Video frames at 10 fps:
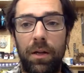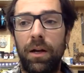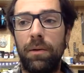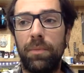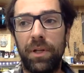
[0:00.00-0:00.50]

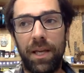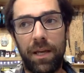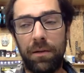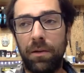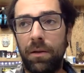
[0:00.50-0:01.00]
But
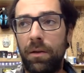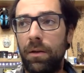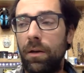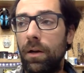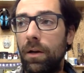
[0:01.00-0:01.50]
again,
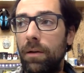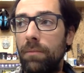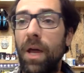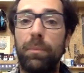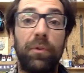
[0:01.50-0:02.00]

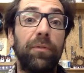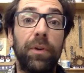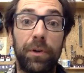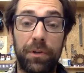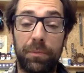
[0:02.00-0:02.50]
not
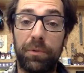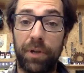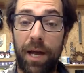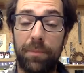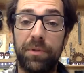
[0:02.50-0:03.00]
preferred.
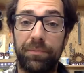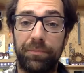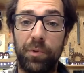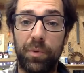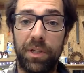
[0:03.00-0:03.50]
Perhaps
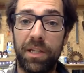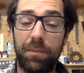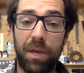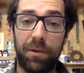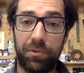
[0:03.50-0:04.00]
we want to
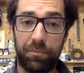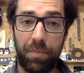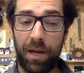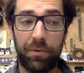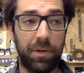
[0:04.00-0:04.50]
keep that
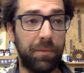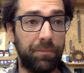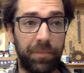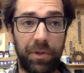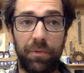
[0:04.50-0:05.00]
battery,
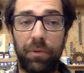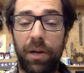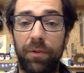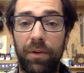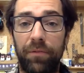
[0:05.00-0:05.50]

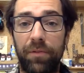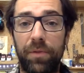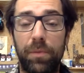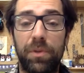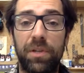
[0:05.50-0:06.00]
right around
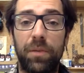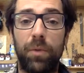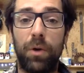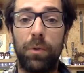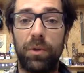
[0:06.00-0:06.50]
50%
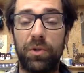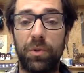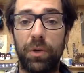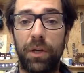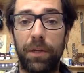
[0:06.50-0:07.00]
while we're
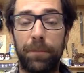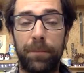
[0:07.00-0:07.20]
storing it.